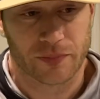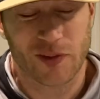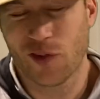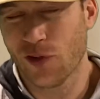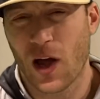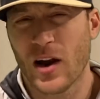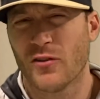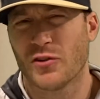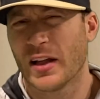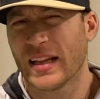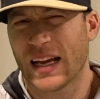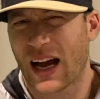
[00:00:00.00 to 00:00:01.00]
There's not
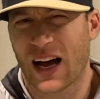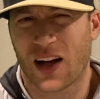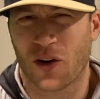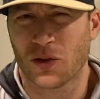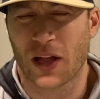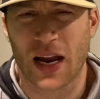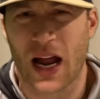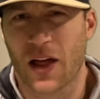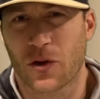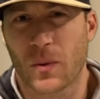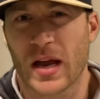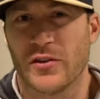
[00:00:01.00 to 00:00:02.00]
really a whole lot of
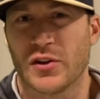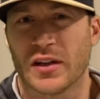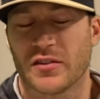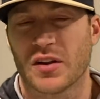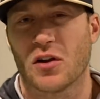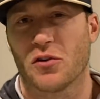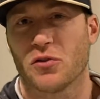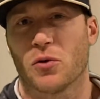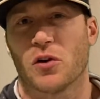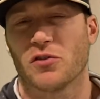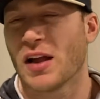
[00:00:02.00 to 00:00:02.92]
other ways you can settle scores.